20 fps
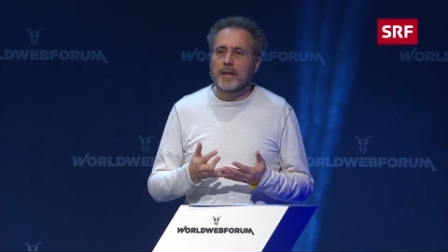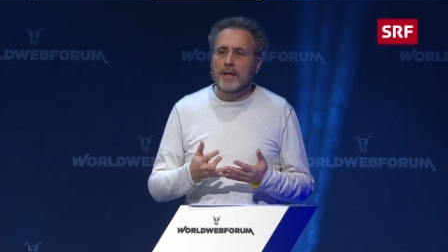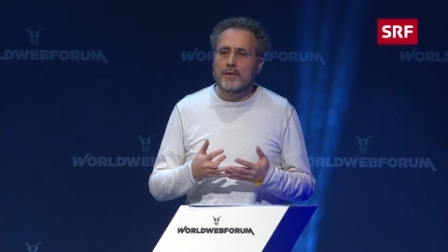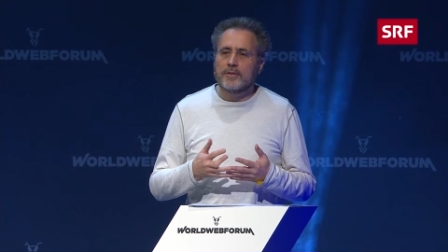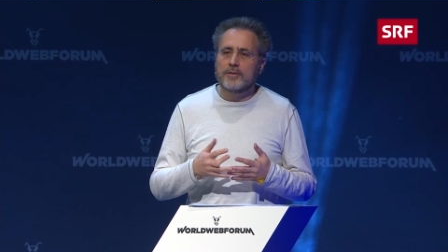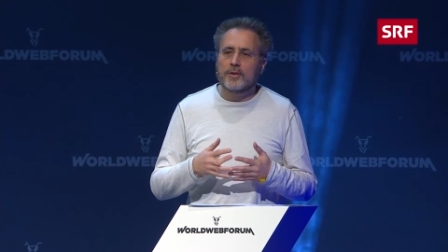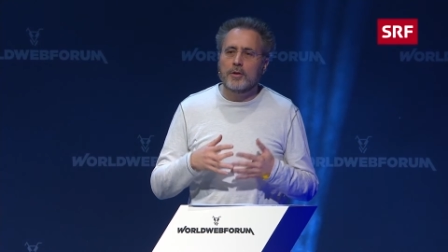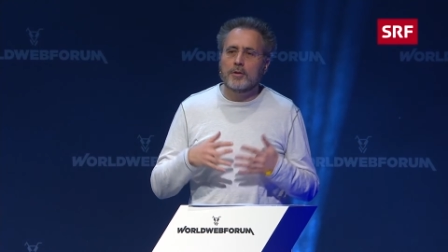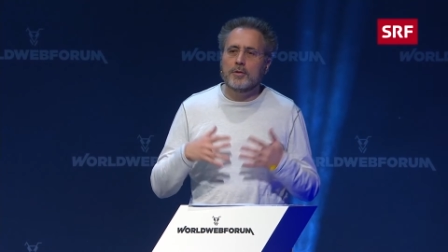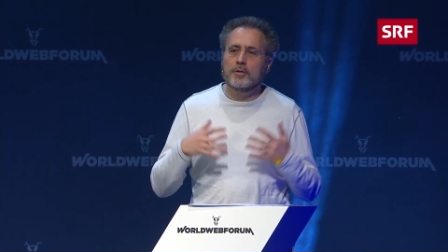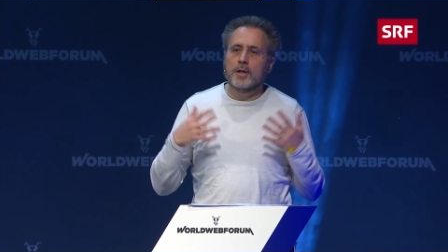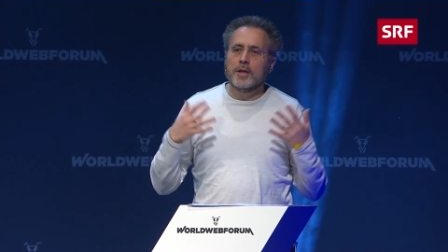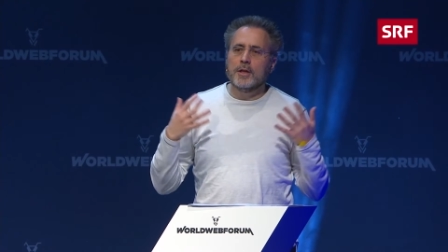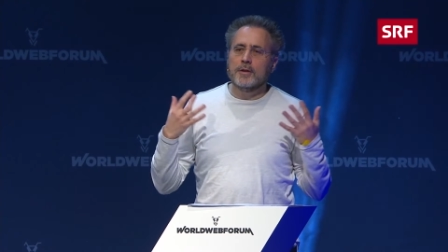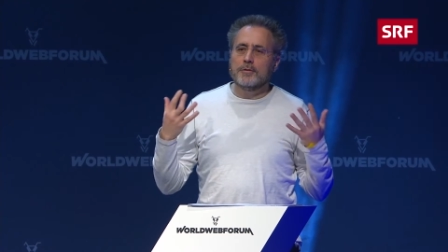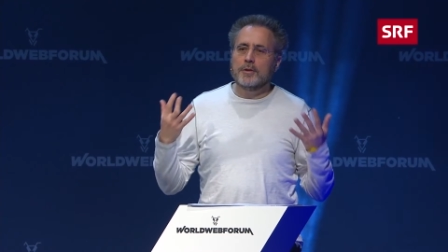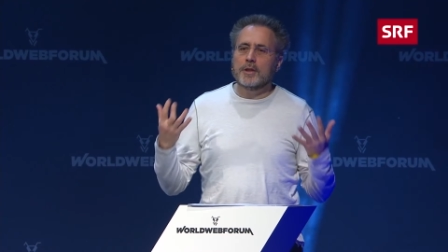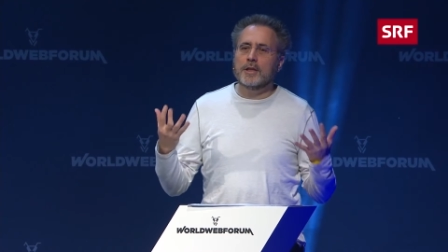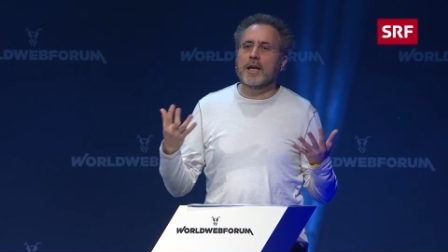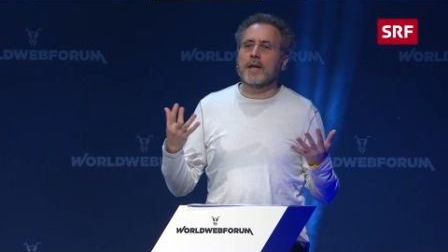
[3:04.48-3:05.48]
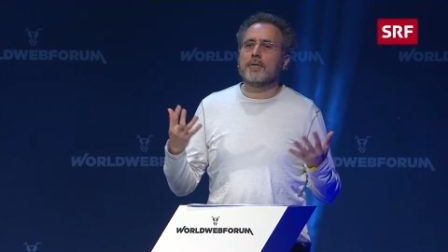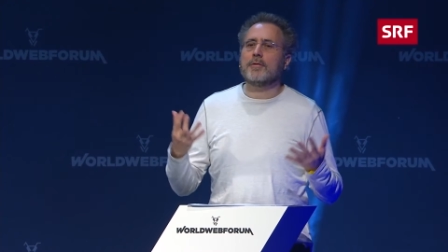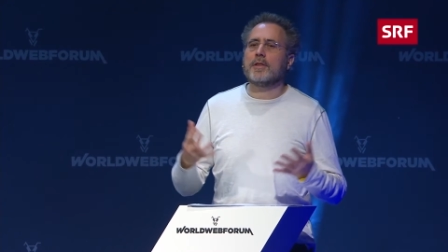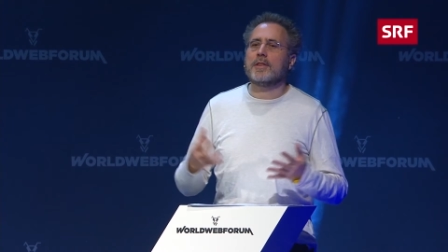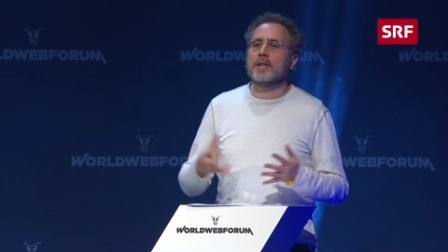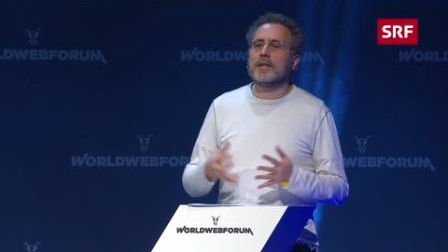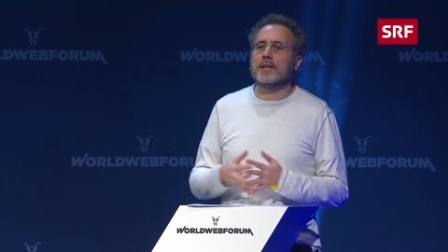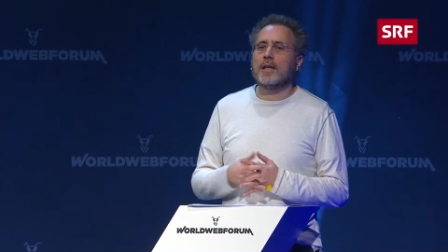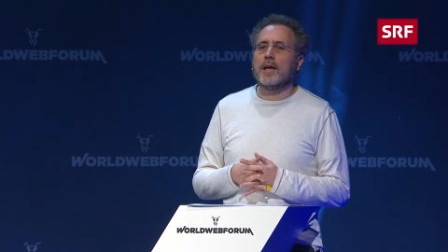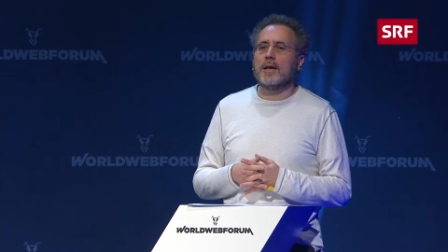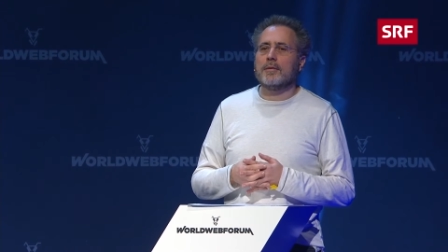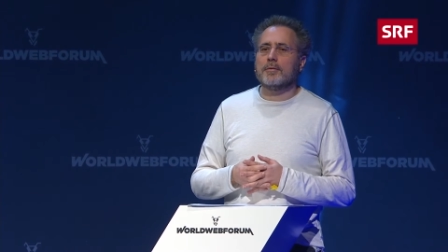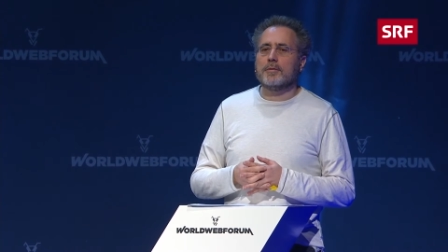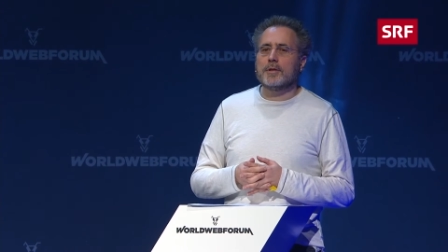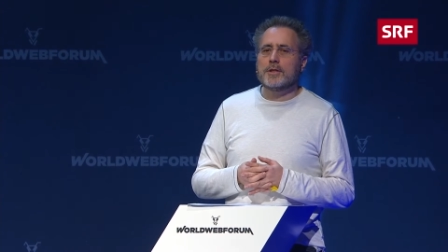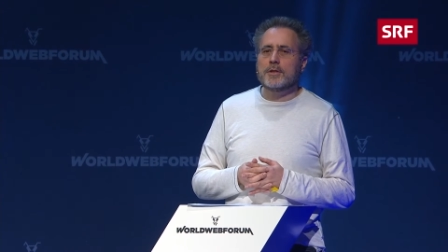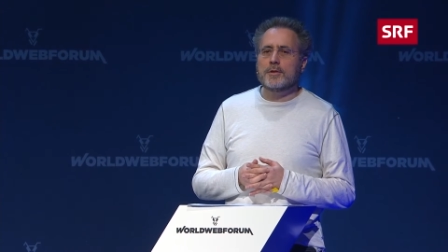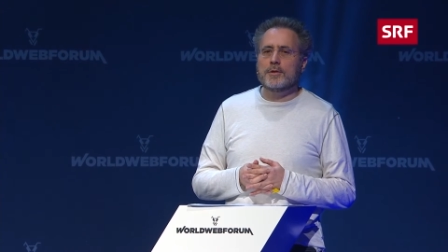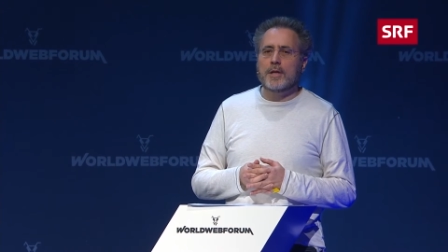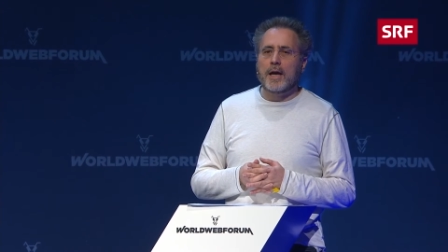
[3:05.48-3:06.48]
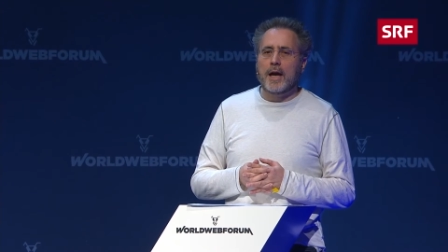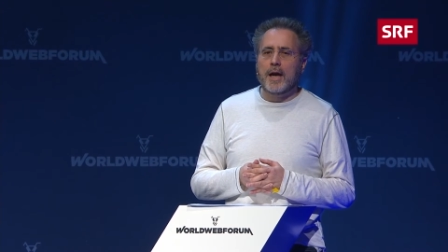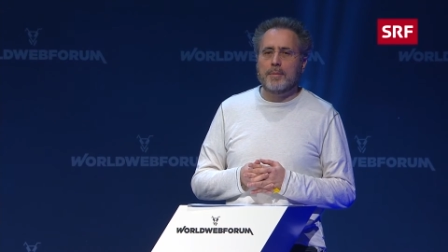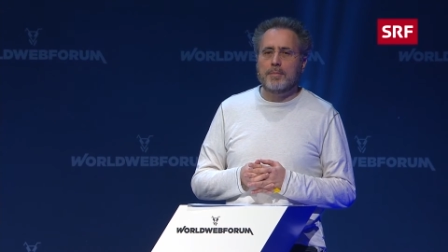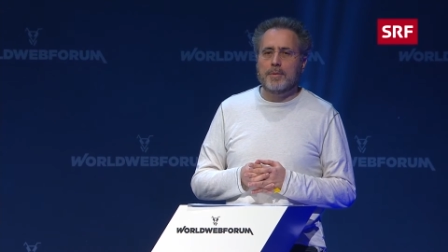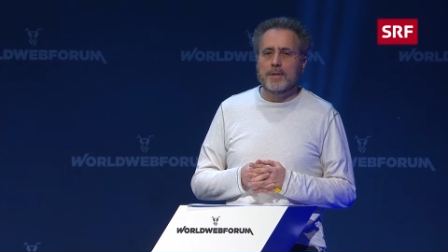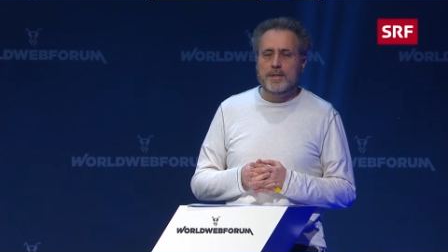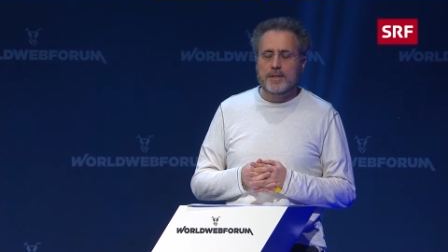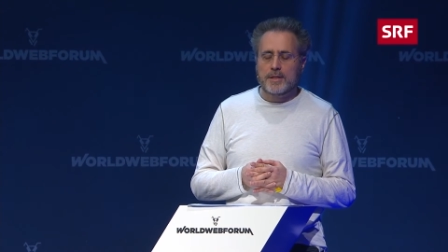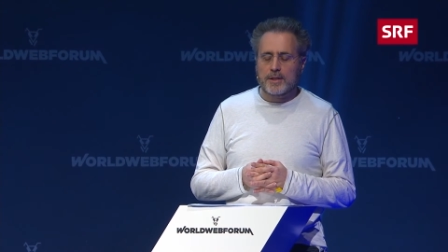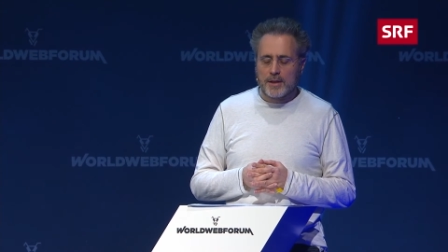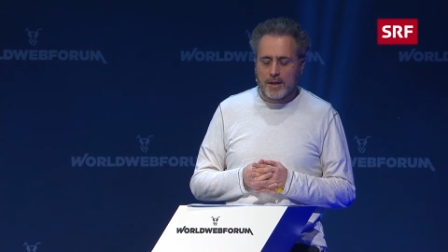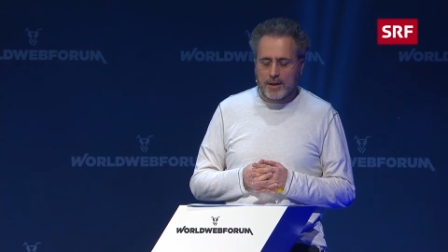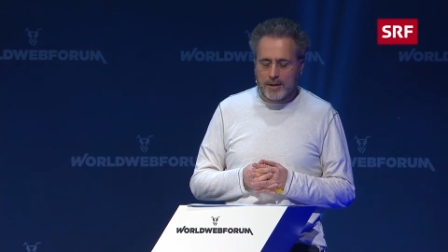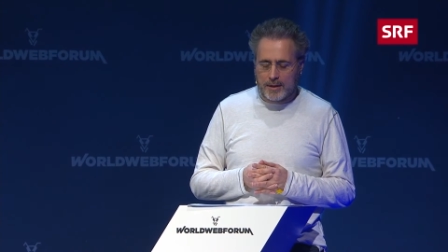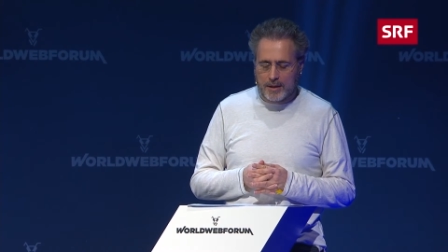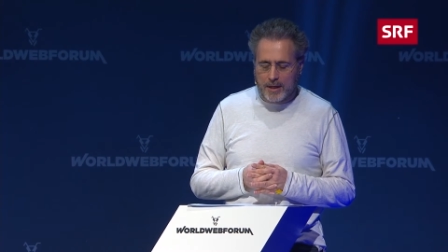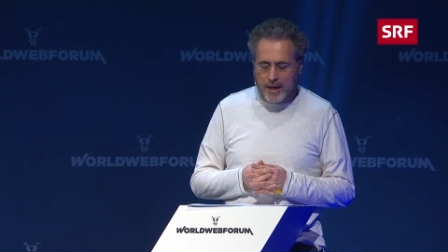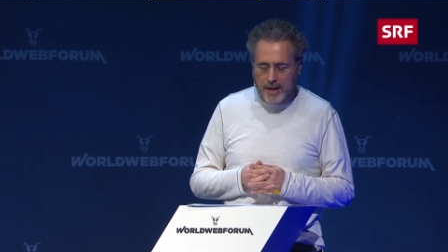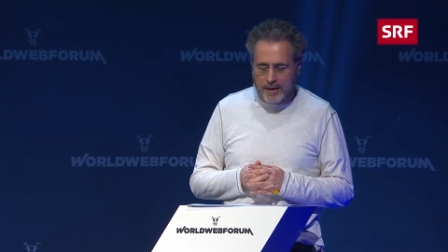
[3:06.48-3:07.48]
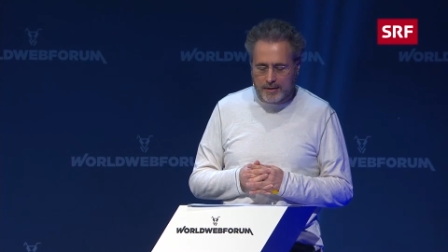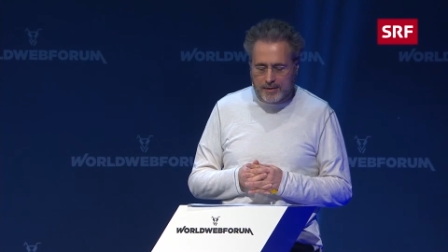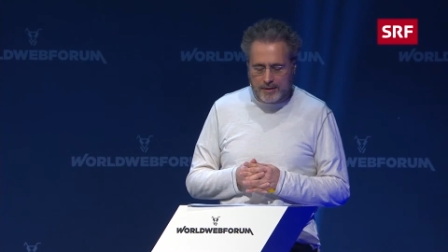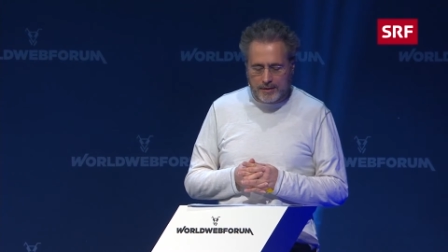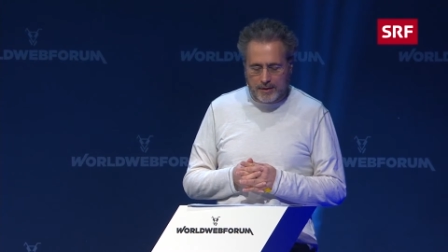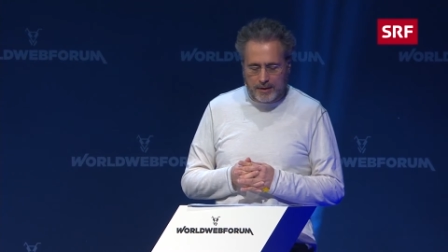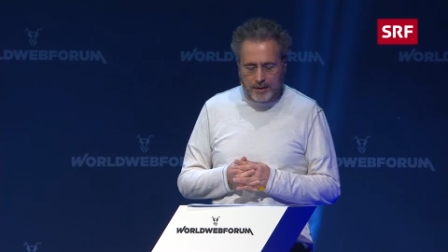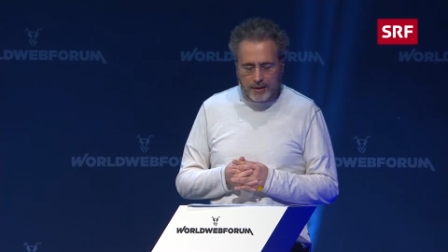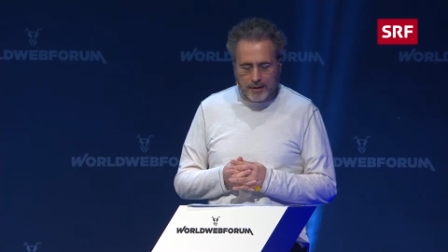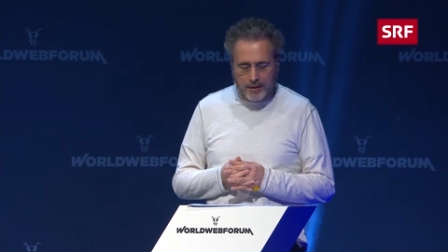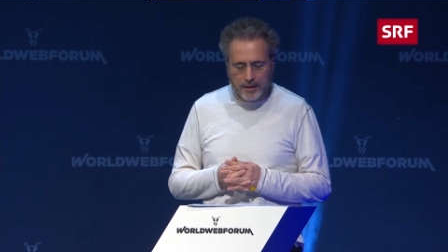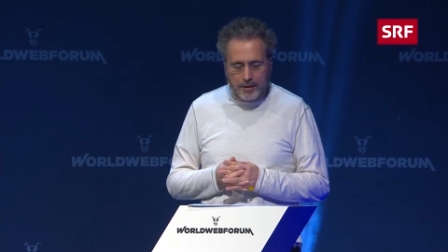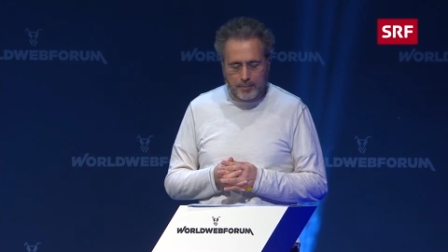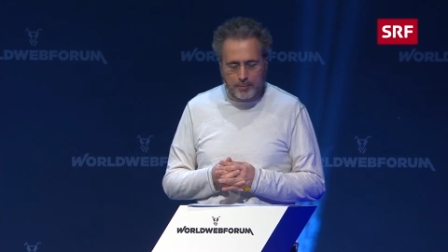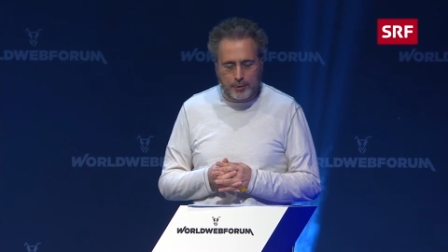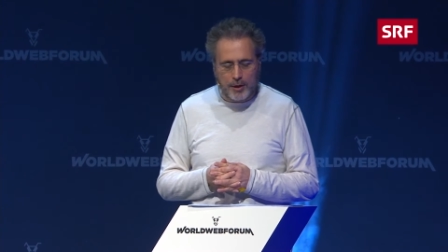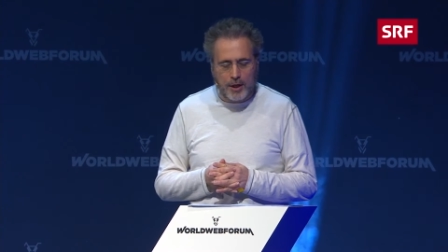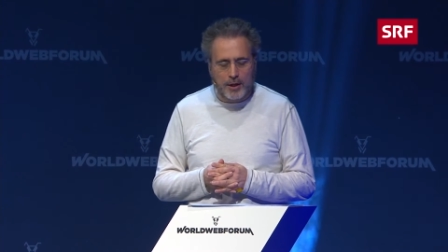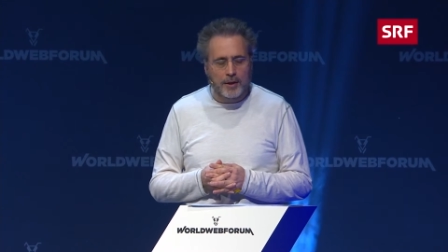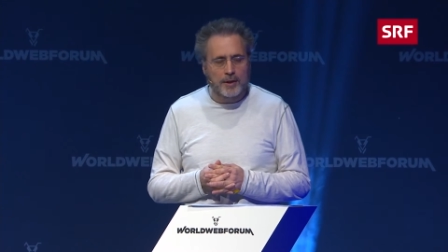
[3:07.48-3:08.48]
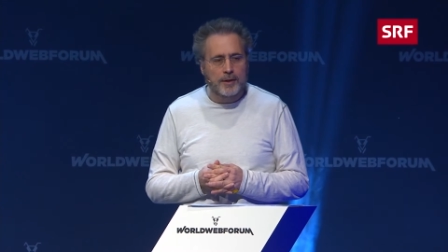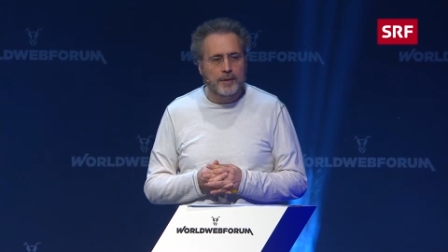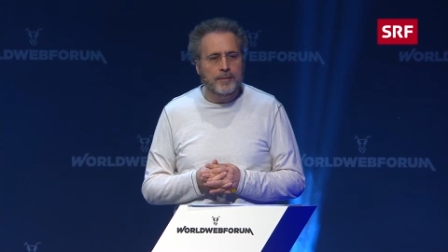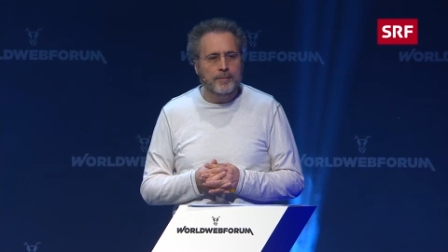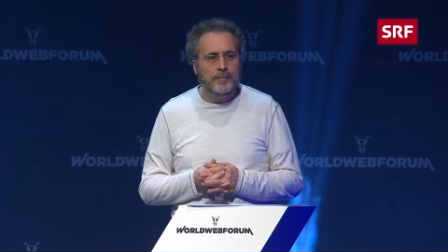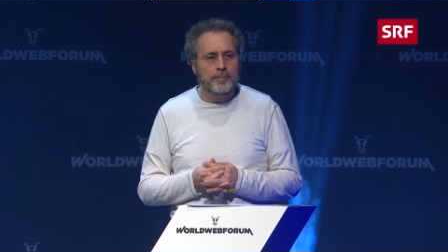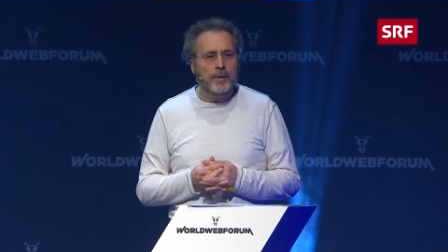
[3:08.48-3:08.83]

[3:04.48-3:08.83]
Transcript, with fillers: And so, really, everything that we do happens in that uh, umbrella.